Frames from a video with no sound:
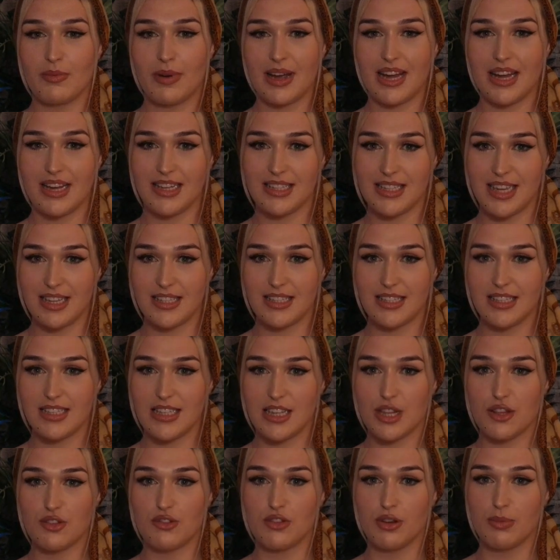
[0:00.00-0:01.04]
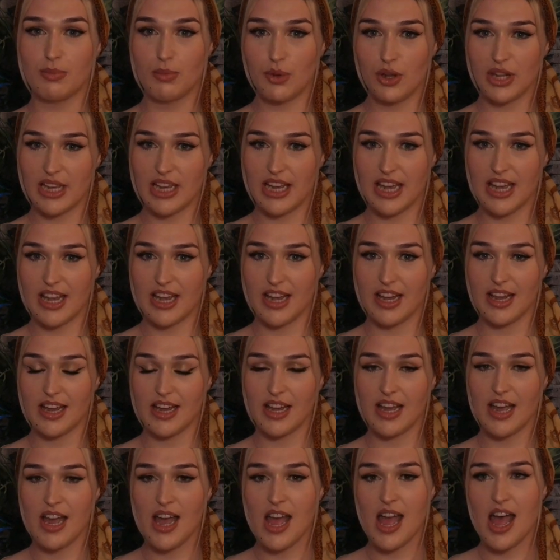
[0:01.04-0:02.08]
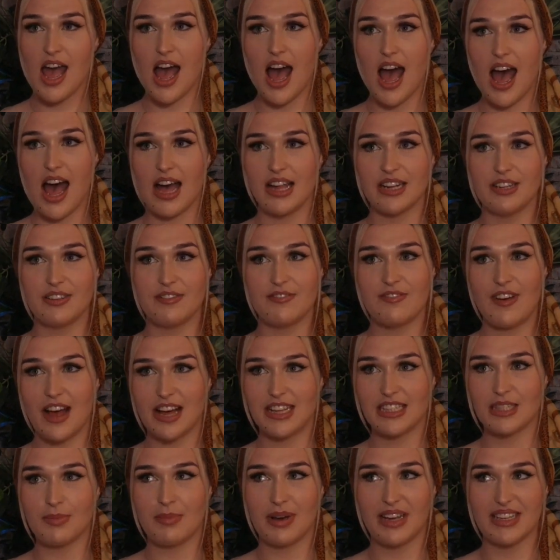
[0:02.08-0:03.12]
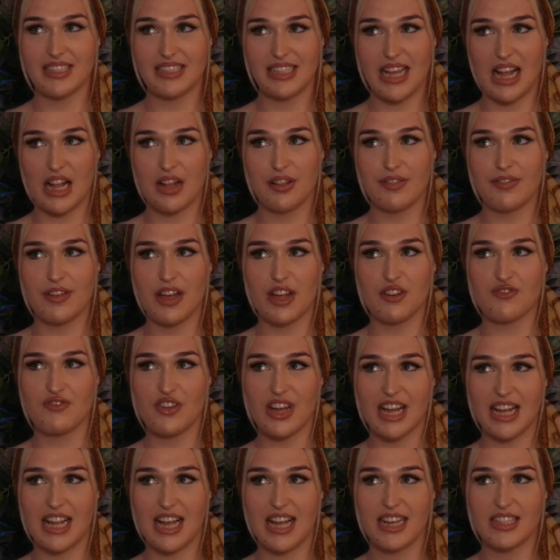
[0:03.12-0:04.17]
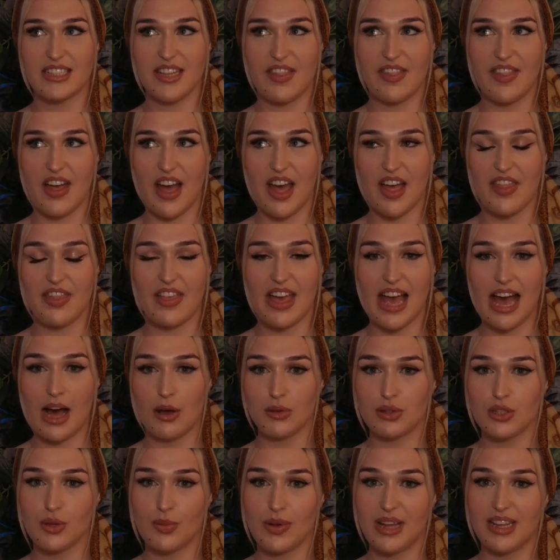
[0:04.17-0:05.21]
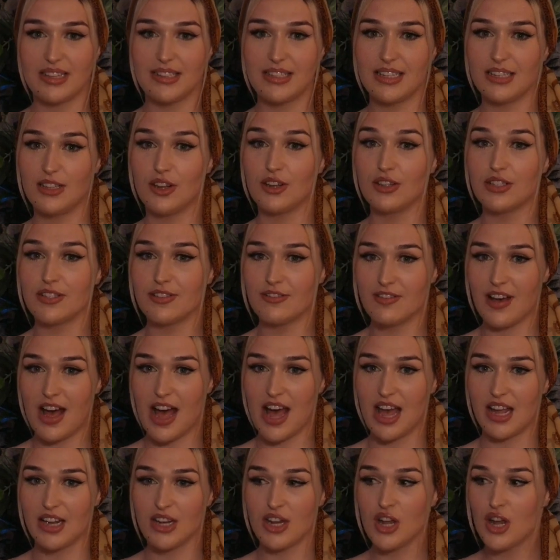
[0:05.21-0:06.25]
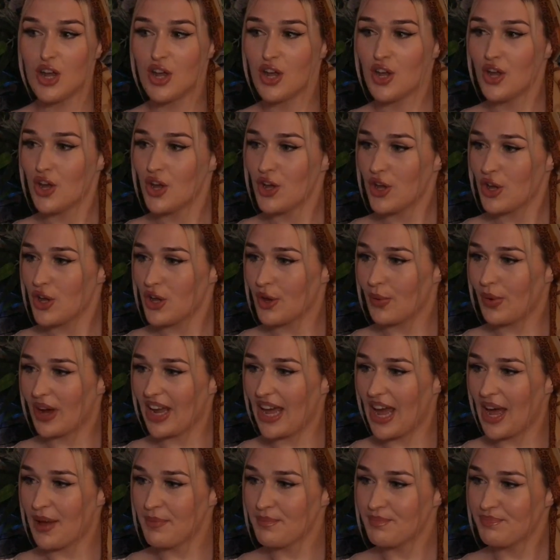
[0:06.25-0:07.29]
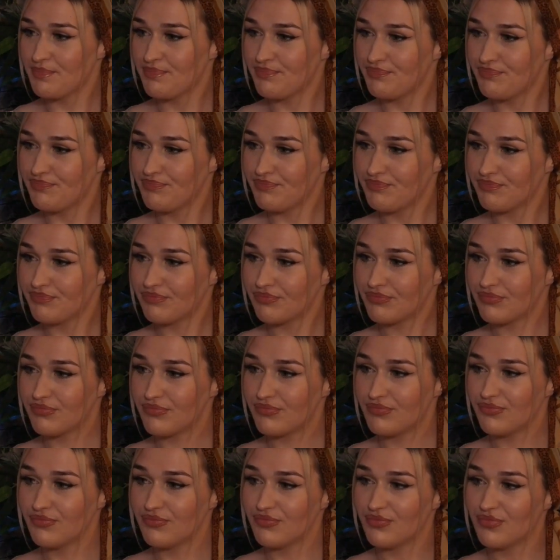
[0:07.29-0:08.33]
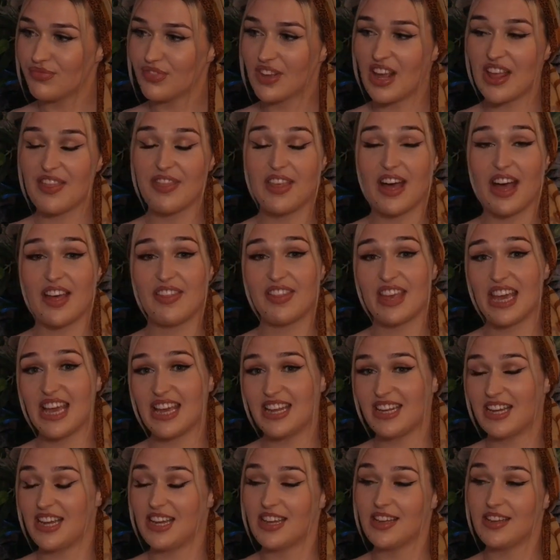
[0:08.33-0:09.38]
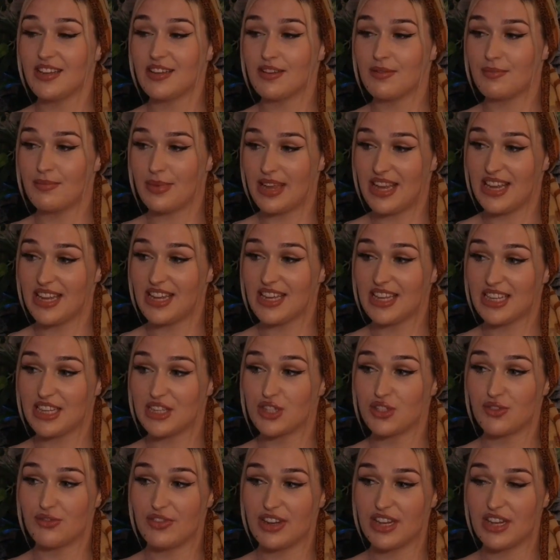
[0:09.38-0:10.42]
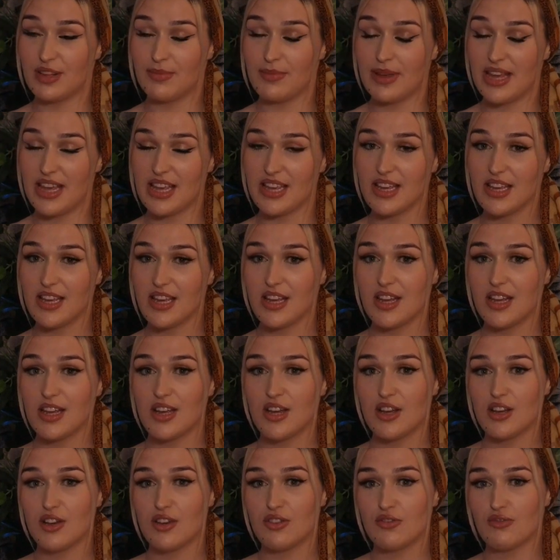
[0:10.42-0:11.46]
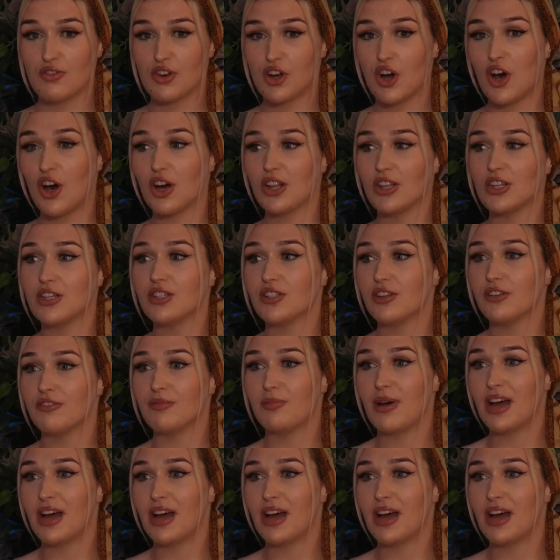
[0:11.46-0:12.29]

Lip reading: with my identity through bullying and finding myself and realising that the outer world did not define who I am, and that the inner me is the real me, regardless